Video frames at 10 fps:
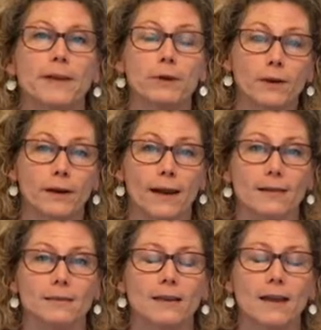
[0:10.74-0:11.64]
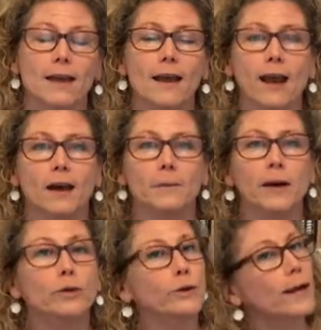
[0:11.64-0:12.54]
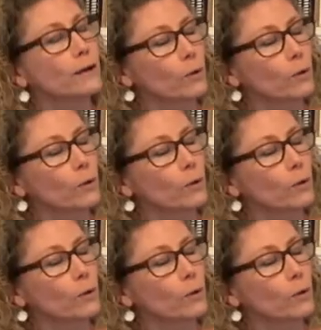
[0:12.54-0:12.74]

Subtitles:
get organized. A great